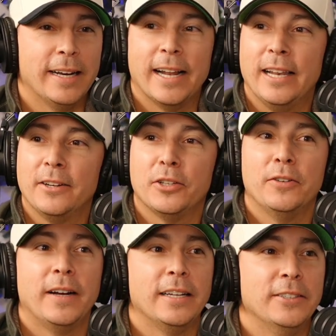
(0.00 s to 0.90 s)
and I looked
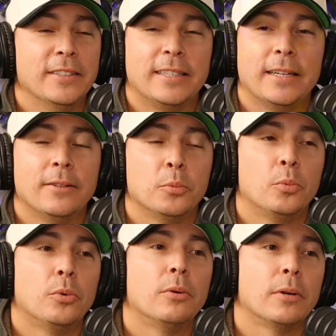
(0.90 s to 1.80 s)
over at you and said,
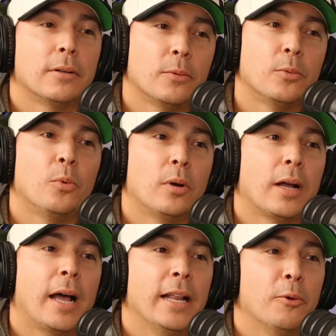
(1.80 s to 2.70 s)

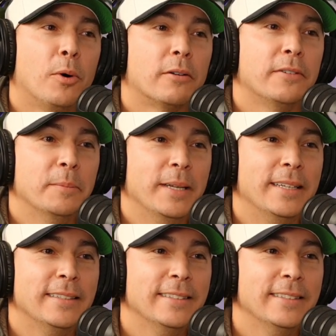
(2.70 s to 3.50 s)
I need to walk for a minute.